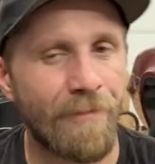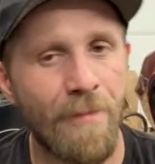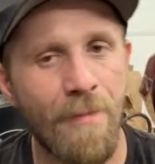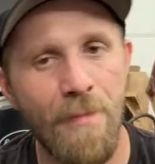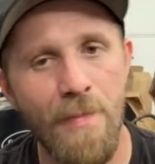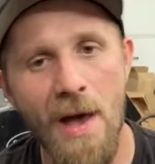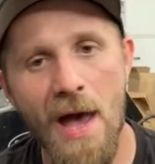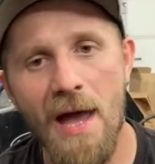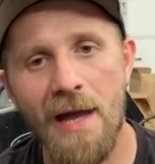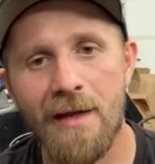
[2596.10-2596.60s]

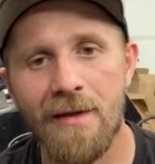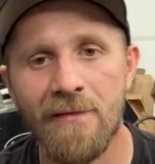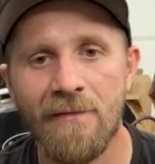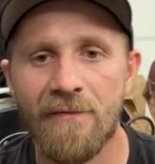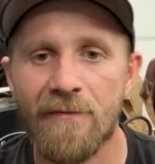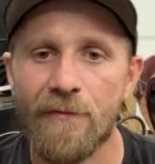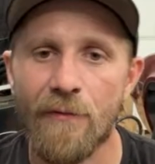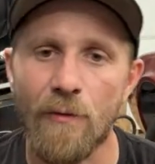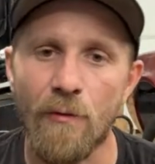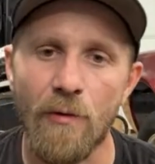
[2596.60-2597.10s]
Back and
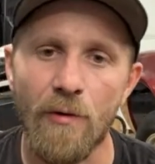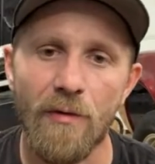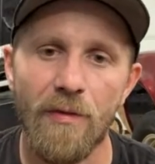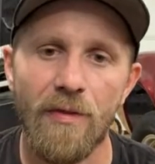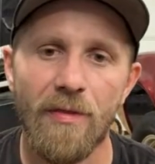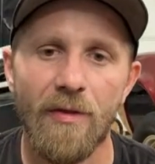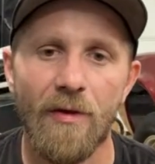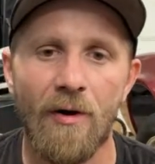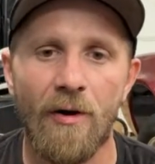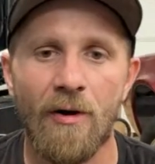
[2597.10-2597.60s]

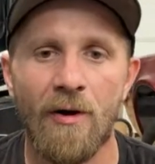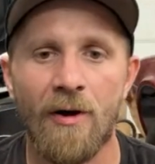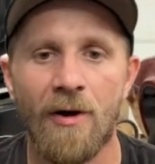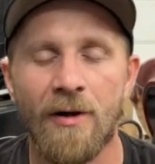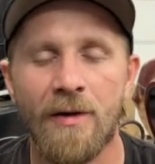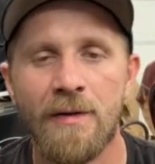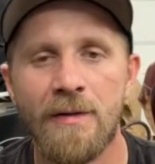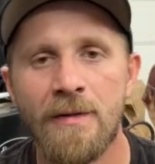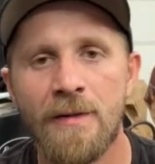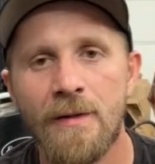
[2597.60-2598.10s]
forth
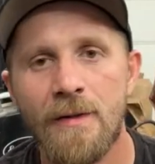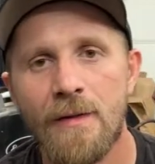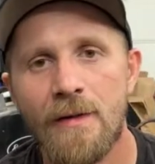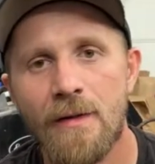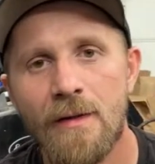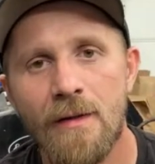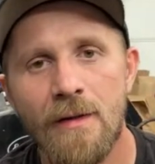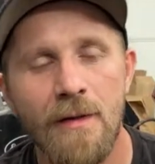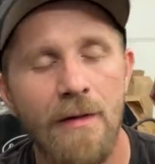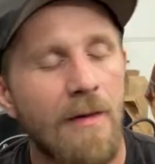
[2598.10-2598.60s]
on,
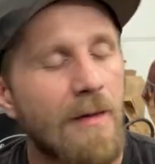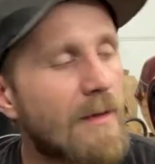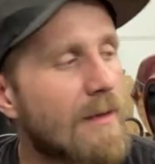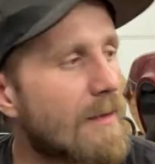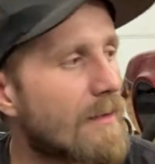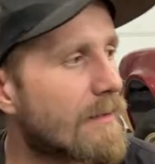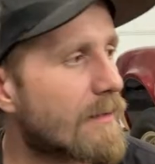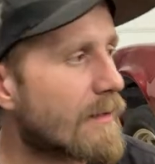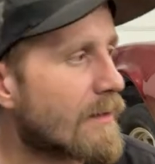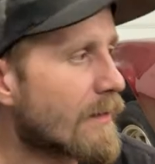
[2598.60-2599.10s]

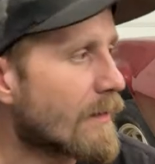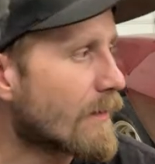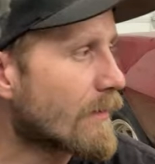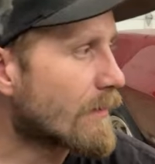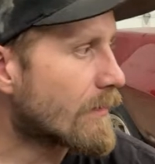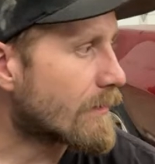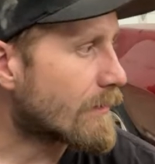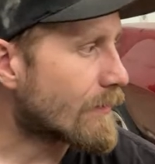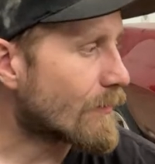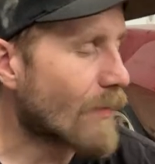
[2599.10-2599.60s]
you know,
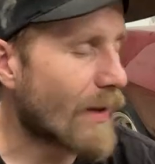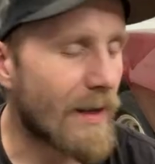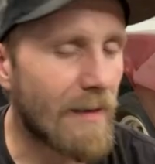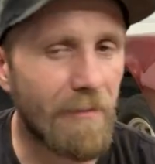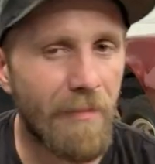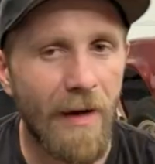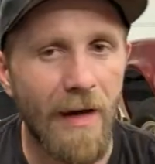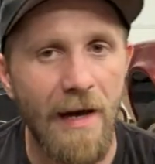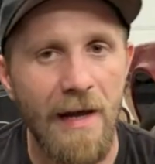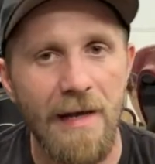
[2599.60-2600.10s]
weight
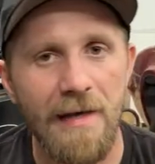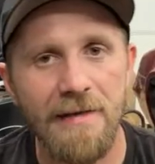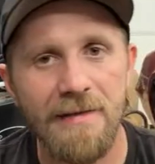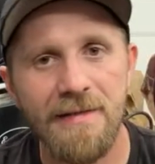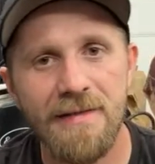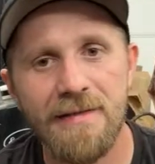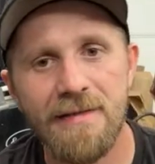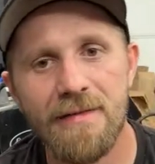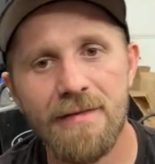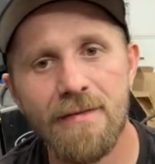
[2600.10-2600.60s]

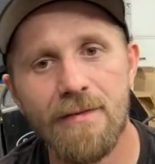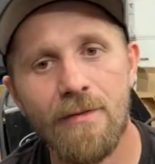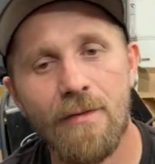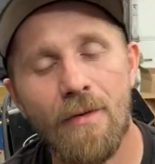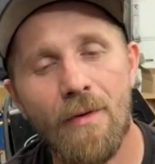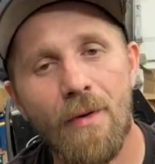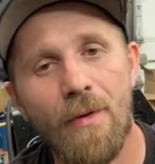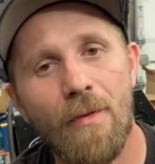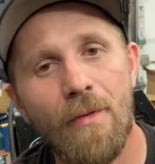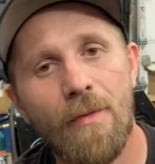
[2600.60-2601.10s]
bias,
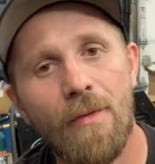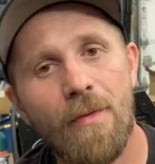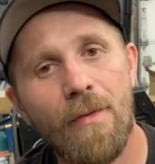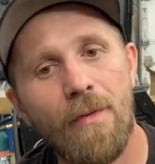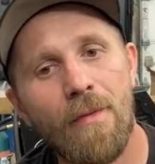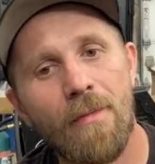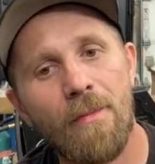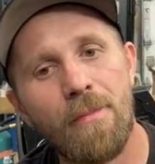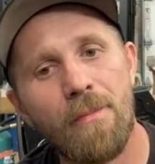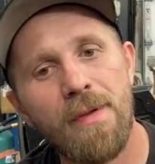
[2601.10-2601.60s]

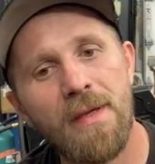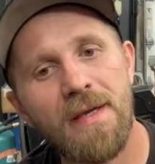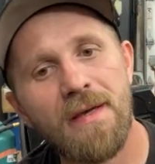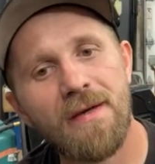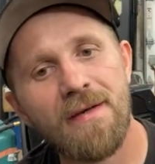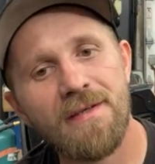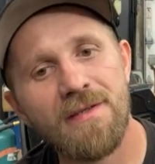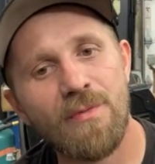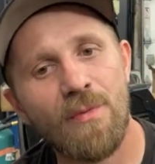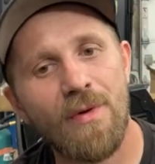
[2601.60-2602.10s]

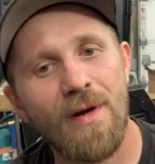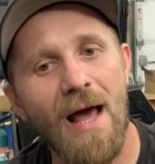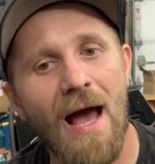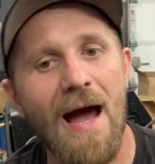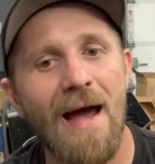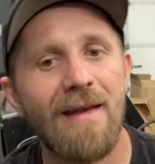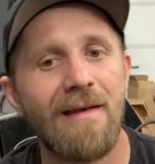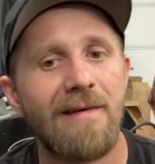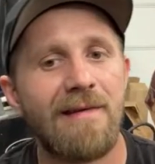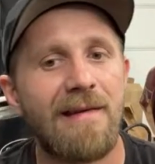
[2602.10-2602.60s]
because what
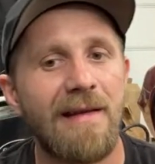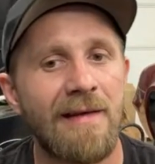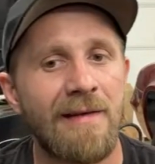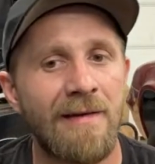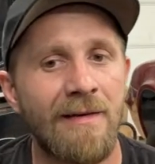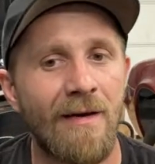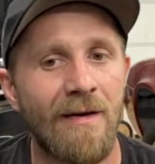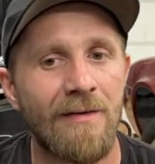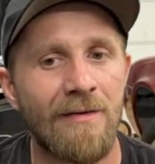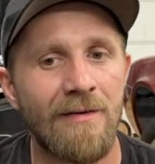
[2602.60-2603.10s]
I didn't
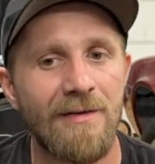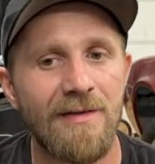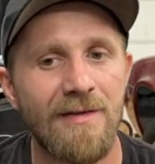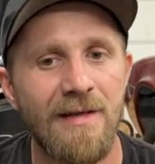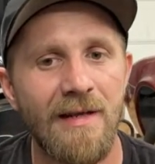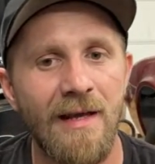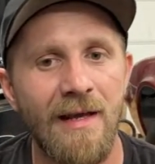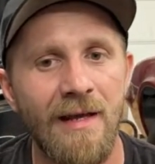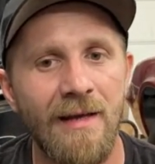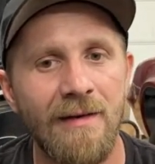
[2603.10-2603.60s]

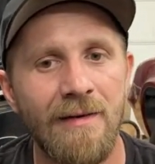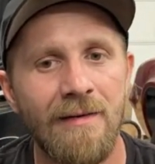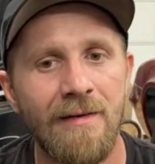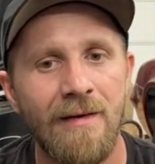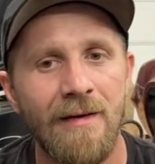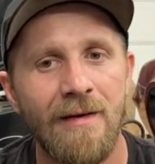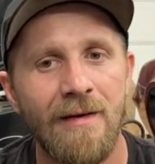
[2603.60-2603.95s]
understand